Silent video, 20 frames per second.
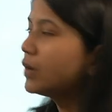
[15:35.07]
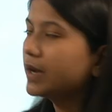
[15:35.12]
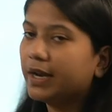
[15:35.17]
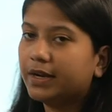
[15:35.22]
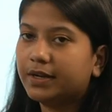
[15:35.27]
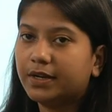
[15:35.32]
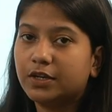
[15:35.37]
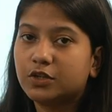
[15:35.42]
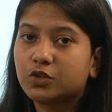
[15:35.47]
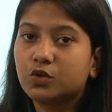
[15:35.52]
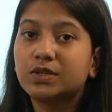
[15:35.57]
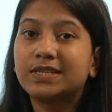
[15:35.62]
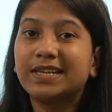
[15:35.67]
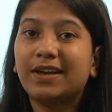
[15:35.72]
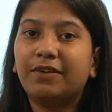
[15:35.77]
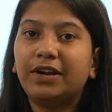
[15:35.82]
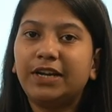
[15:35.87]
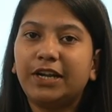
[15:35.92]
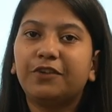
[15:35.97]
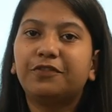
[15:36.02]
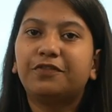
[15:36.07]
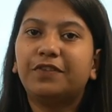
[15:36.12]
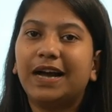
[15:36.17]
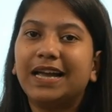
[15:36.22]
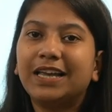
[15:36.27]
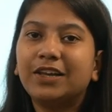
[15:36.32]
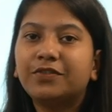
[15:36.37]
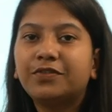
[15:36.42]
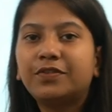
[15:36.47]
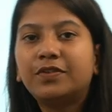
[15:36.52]
located. So
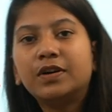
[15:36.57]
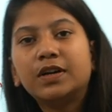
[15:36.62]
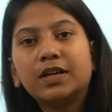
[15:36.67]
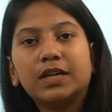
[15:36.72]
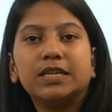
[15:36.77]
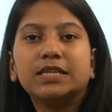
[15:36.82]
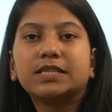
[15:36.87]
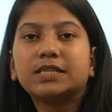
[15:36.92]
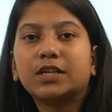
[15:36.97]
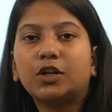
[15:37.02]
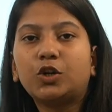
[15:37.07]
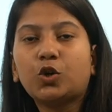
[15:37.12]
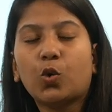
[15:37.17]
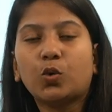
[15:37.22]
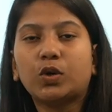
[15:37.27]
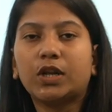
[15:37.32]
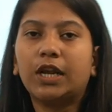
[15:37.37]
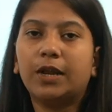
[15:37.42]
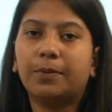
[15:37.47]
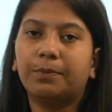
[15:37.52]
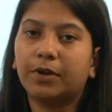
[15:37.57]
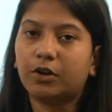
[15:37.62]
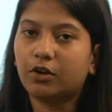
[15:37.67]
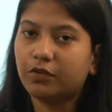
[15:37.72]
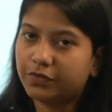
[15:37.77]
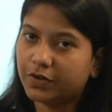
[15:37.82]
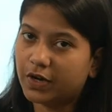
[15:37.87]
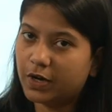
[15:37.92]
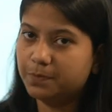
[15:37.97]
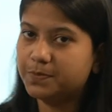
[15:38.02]
75 is the total number of